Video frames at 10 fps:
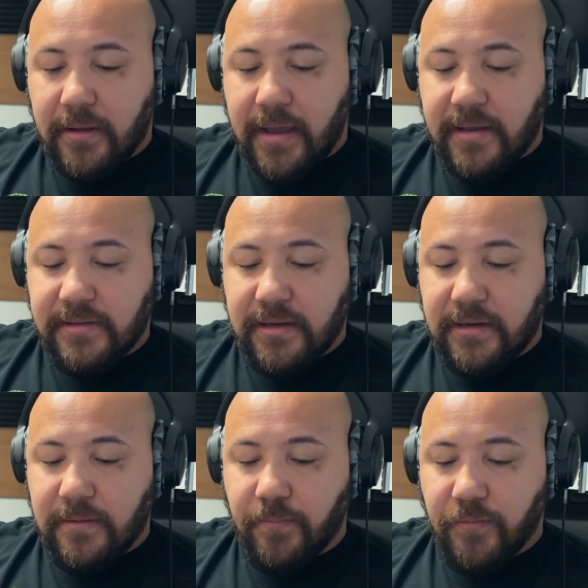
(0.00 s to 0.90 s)
as
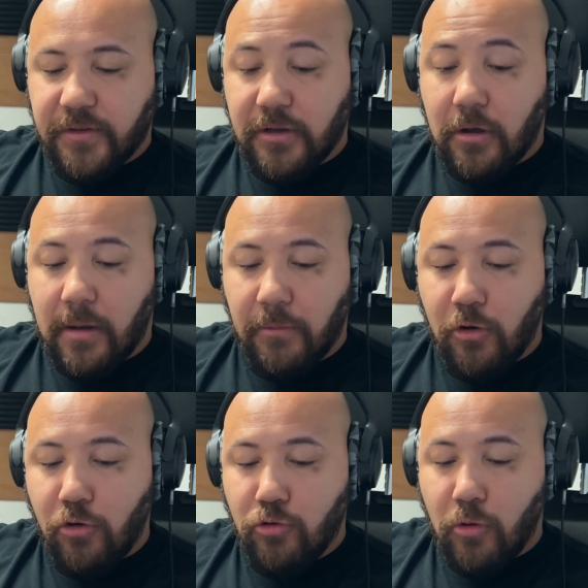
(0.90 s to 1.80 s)
in, so I'm
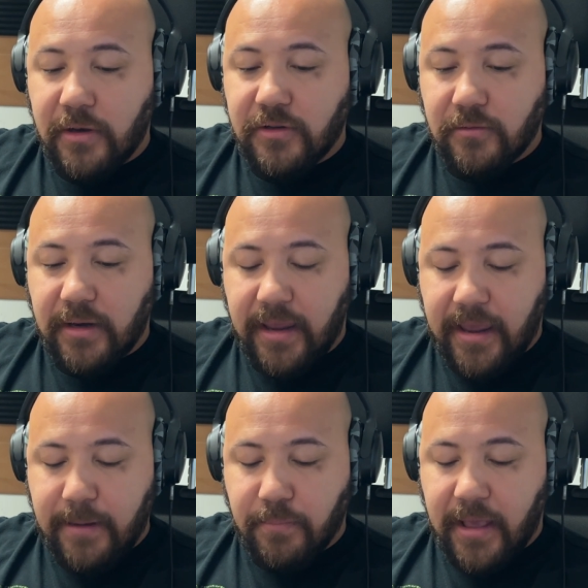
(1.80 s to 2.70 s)
going to
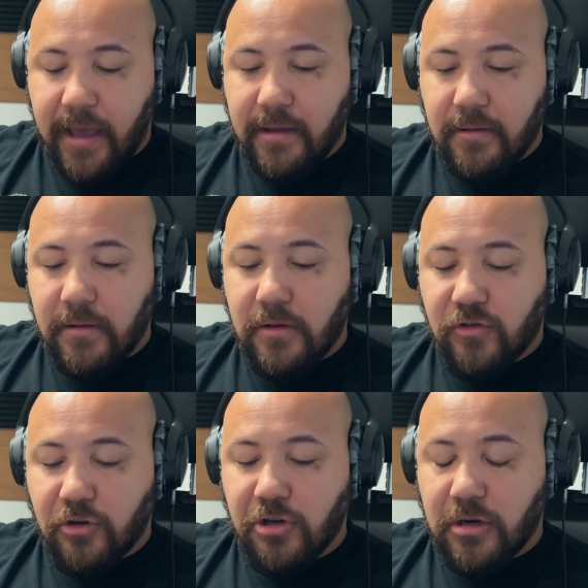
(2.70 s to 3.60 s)
keep that.
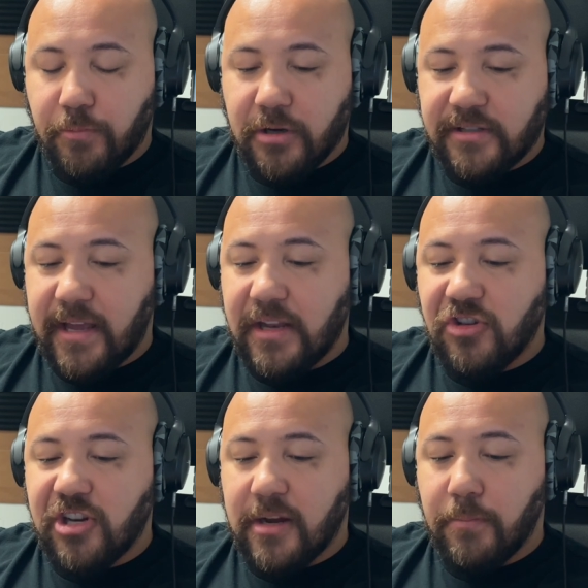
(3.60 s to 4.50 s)
So you're going to press that
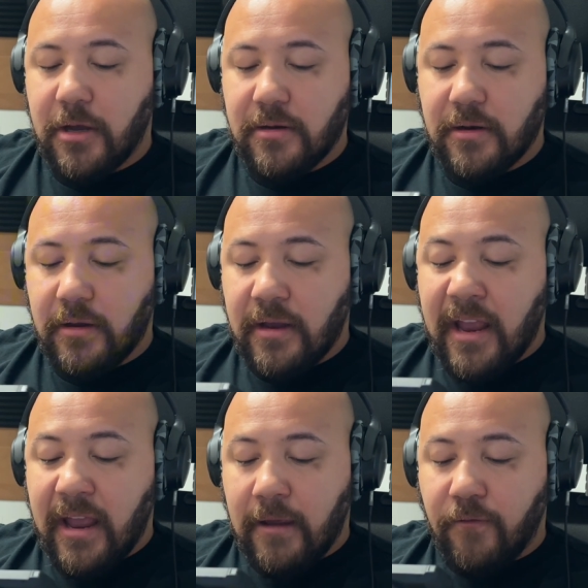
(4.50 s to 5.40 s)
check button.
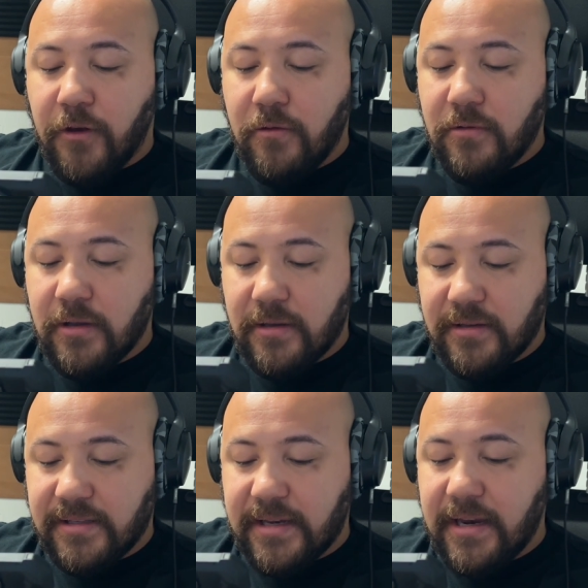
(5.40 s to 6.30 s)
If you
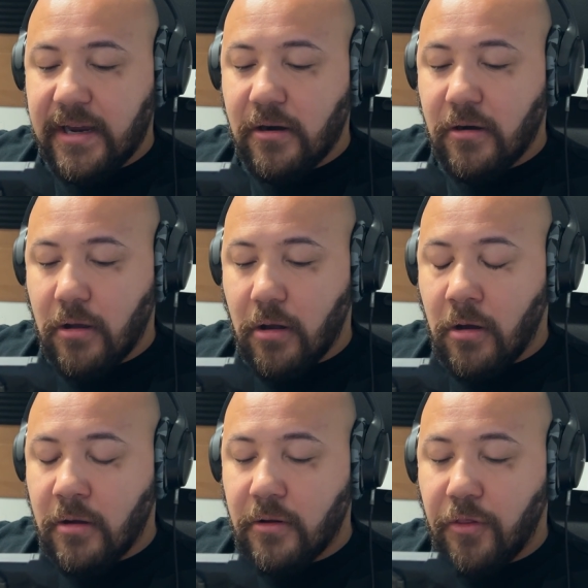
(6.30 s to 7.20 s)
see here
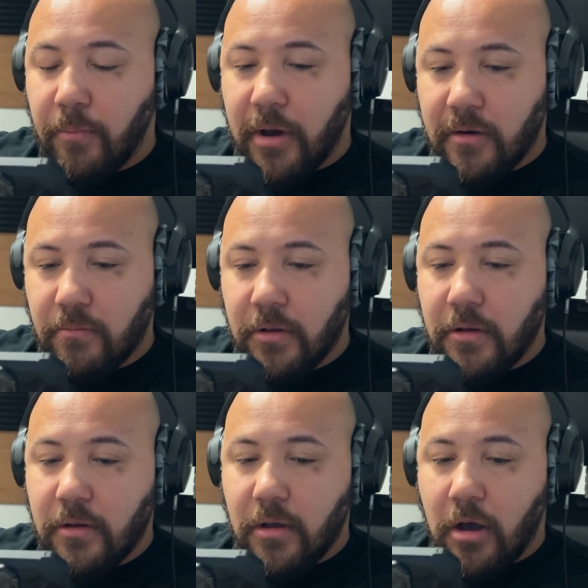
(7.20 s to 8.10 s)
on the bottom
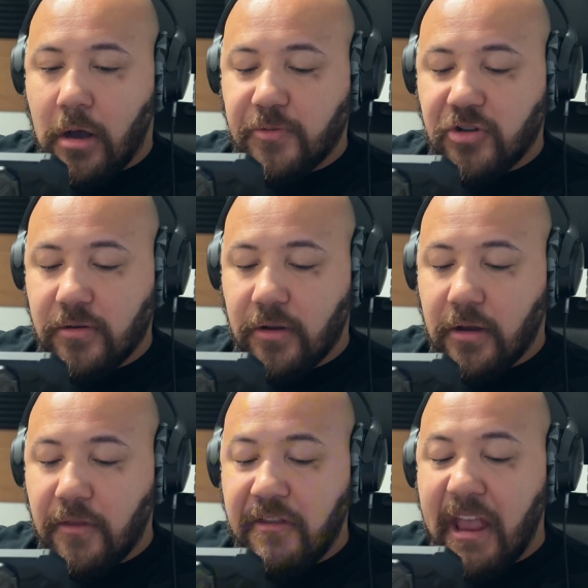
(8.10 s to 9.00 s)
option,
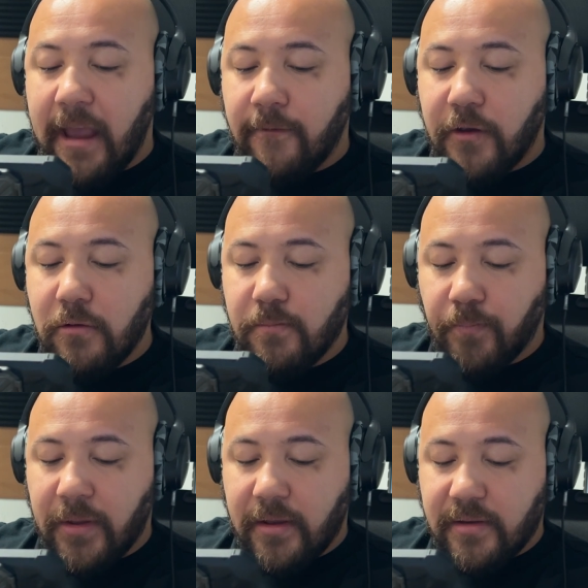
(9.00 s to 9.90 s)
if you
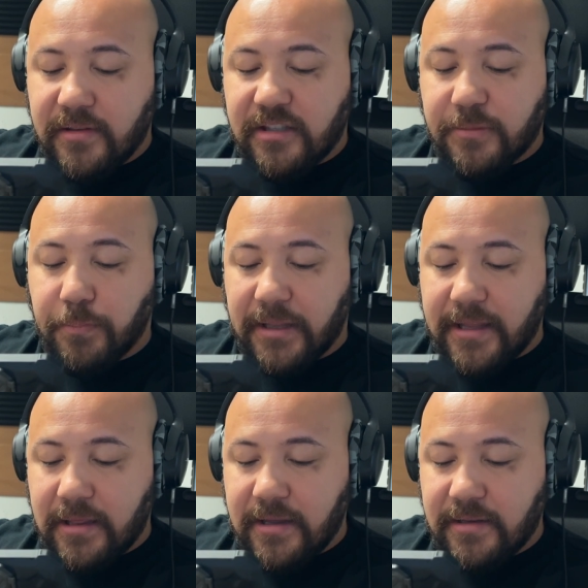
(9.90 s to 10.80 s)

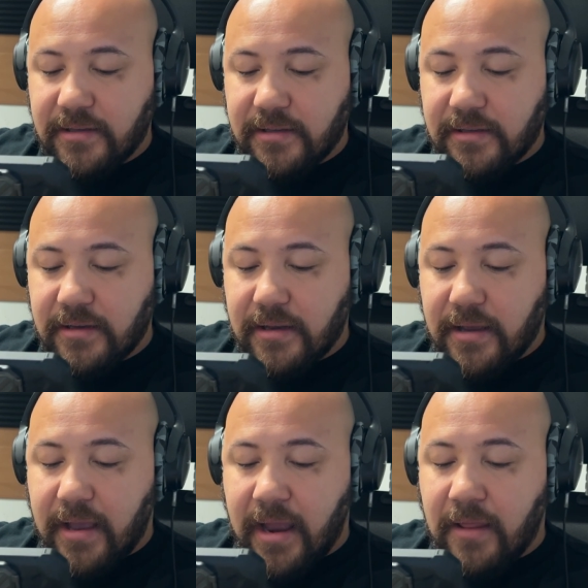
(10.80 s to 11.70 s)
split this
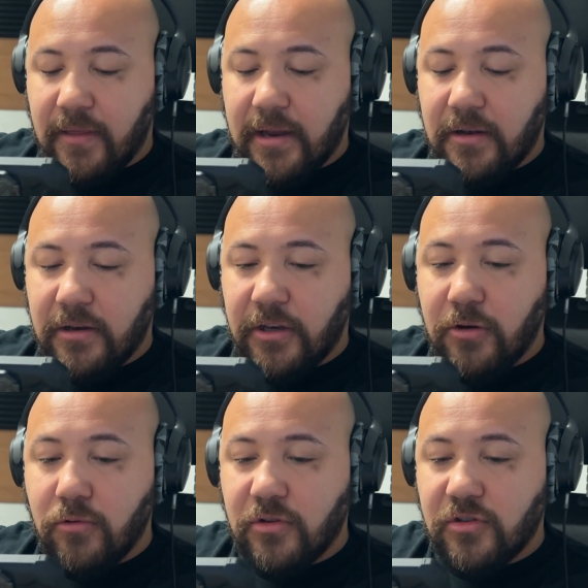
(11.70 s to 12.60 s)
and then you